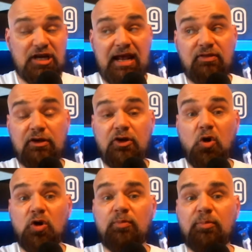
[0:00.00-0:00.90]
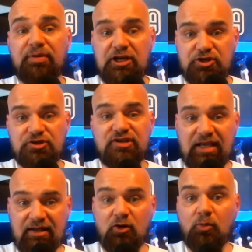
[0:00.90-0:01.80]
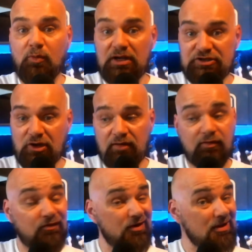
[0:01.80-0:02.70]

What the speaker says: And the notable pitchers they hit home runs off of,